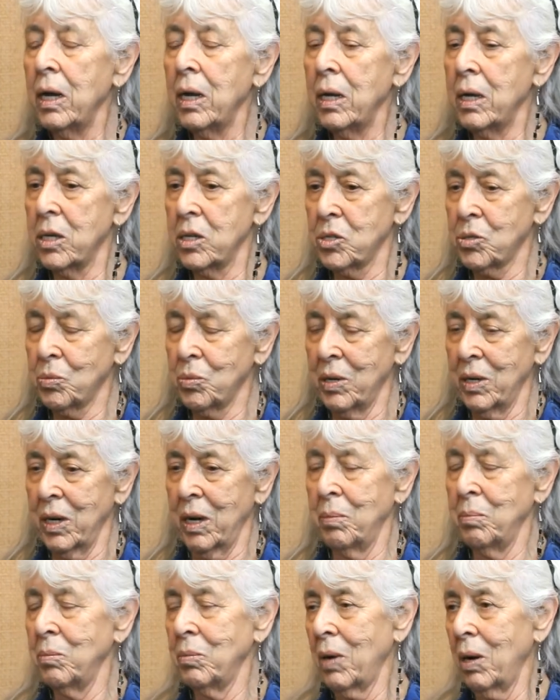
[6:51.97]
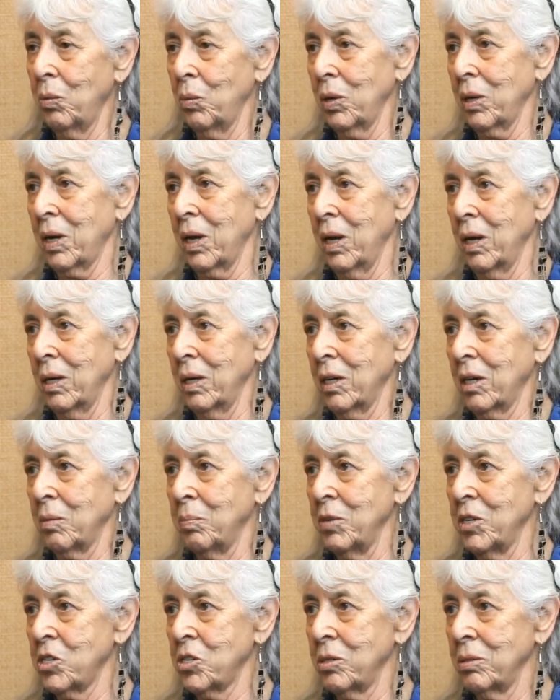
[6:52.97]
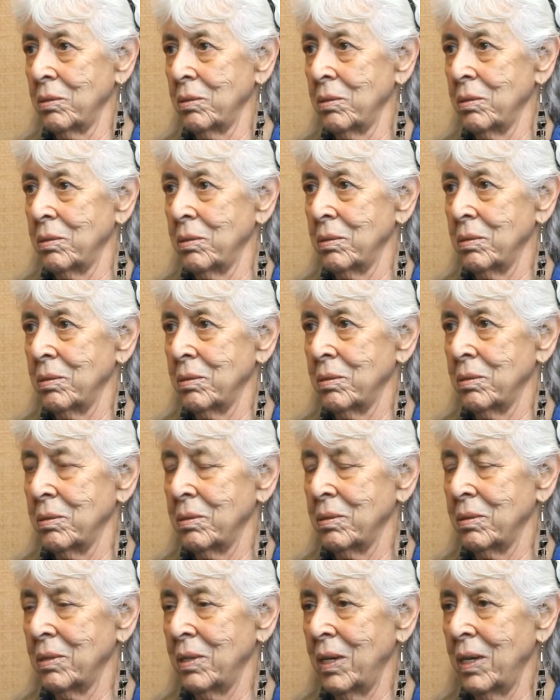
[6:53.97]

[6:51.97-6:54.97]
is when I'm working on a commission. Oh, of course, right.